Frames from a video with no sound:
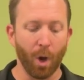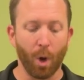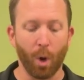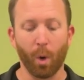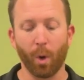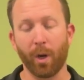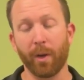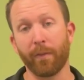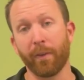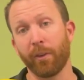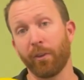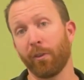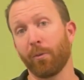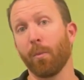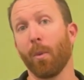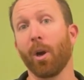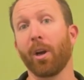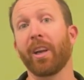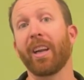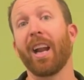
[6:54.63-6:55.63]
Or even just
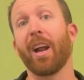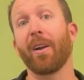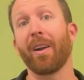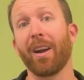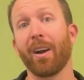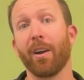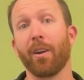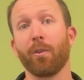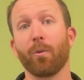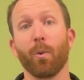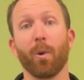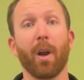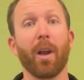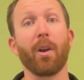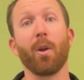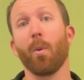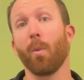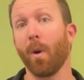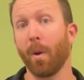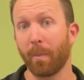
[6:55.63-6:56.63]
marking out areas where I
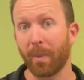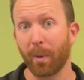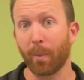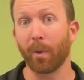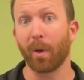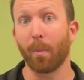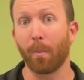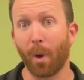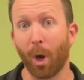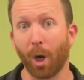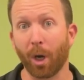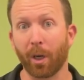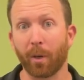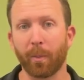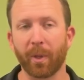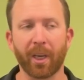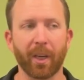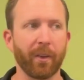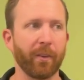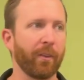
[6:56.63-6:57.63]
don't want people to park
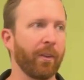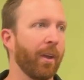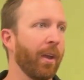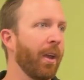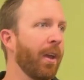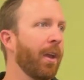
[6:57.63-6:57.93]
because